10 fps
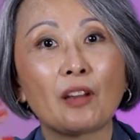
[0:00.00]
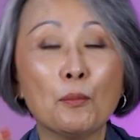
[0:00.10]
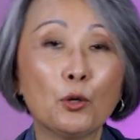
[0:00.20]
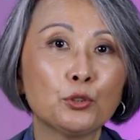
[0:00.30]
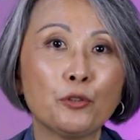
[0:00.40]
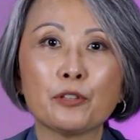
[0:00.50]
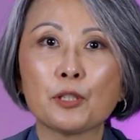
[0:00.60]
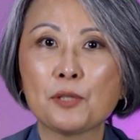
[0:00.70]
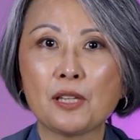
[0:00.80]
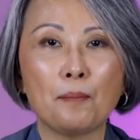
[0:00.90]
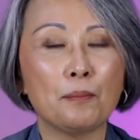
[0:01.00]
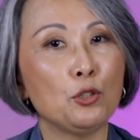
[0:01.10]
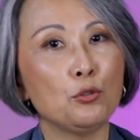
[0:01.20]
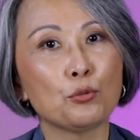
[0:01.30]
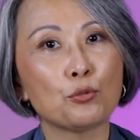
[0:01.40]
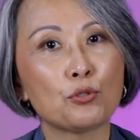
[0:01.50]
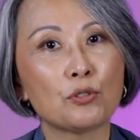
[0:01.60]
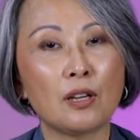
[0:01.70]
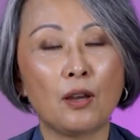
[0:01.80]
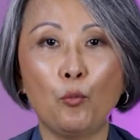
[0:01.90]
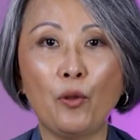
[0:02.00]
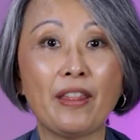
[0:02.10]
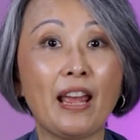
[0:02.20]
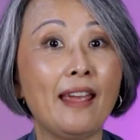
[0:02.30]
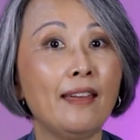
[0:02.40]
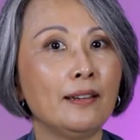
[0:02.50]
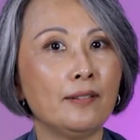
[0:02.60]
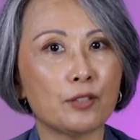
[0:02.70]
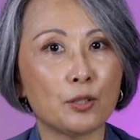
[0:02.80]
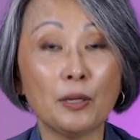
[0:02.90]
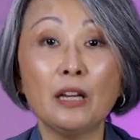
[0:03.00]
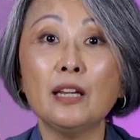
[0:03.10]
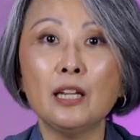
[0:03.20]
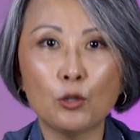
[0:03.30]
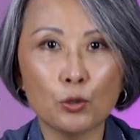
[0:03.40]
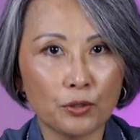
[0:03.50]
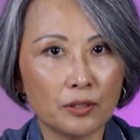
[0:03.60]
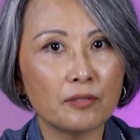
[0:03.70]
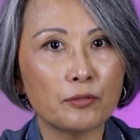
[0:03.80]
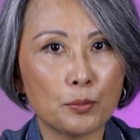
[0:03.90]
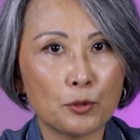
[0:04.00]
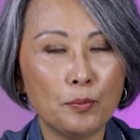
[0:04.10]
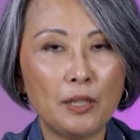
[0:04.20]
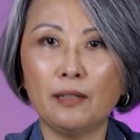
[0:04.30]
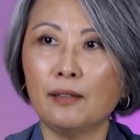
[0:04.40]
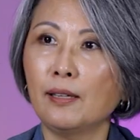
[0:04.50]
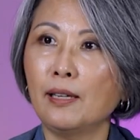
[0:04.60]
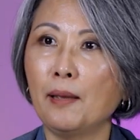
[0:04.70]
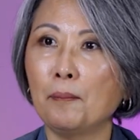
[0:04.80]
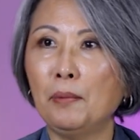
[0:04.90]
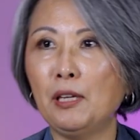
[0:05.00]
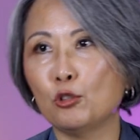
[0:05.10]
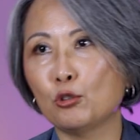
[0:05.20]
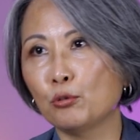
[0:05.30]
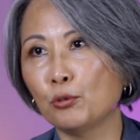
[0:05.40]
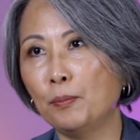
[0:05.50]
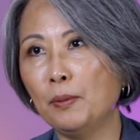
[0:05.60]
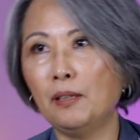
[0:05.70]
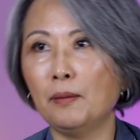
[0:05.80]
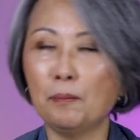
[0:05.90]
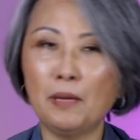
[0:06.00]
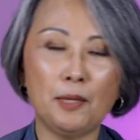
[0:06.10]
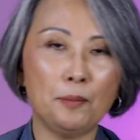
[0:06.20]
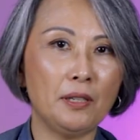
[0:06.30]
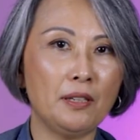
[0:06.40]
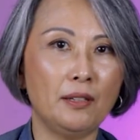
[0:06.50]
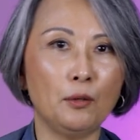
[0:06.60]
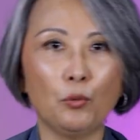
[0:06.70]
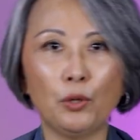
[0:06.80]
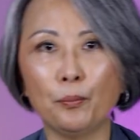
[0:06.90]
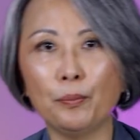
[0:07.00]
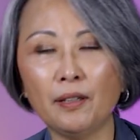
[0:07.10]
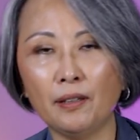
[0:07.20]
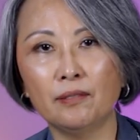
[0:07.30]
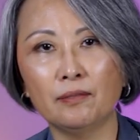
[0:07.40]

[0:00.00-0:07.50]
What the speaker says: Modal verbs can be used with any verb, including the verb to be. Can be, should be, may be, will be.